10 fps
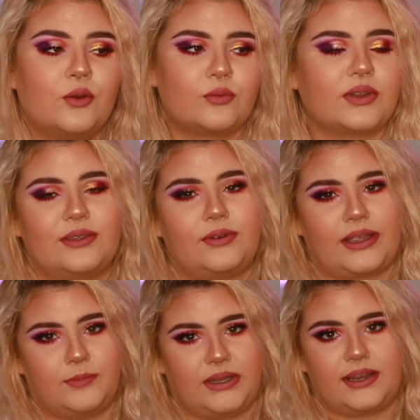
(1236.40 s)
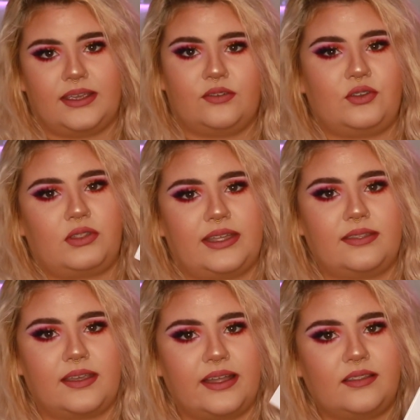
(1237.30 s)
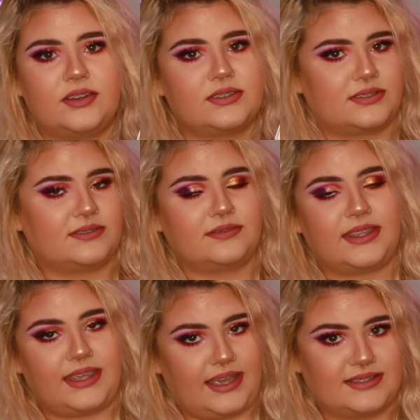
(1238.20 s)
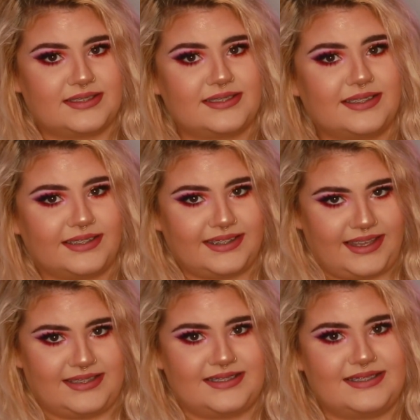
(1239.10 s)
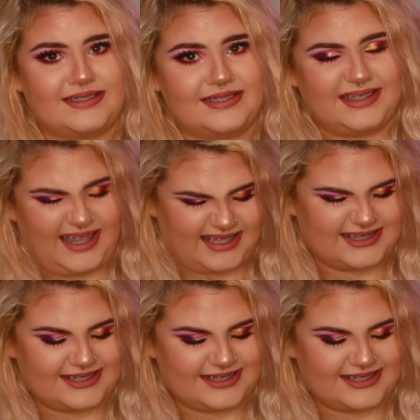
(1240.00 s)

really recommend it. If you like the colors, yes, yes, yes.